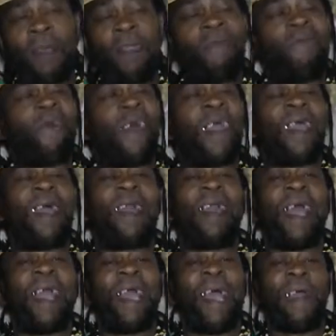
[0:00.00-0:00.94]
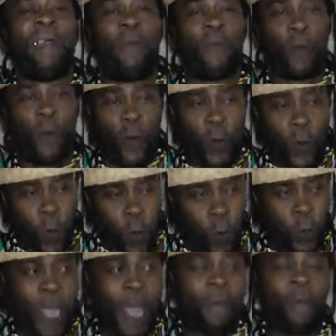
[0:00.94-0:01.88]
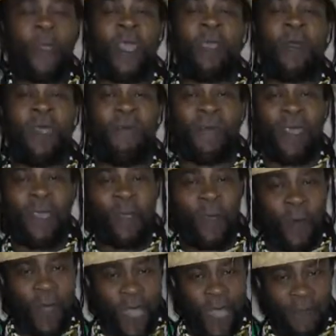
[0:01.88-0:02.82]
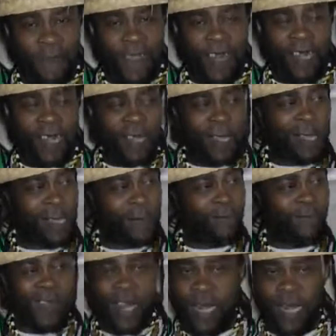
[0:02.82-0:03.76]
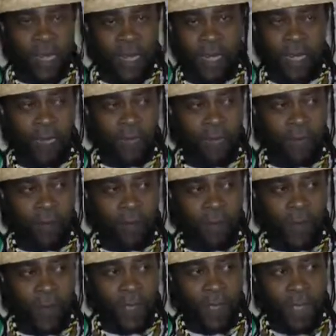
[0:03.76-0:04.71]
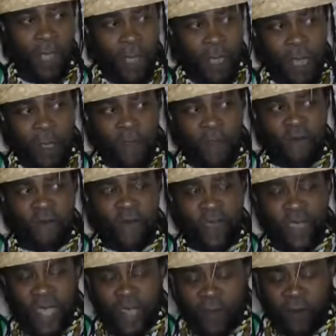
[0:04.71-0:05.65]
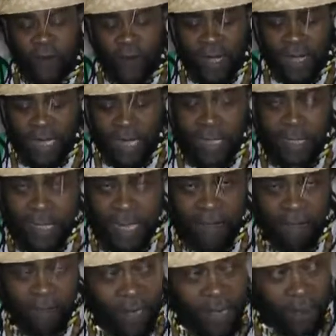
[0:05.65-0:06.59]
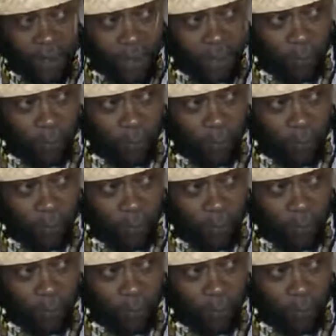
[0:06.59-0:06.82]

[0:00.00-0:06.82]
The fire lion know that wherever you are on this planet, because don't forget, you know, at this level of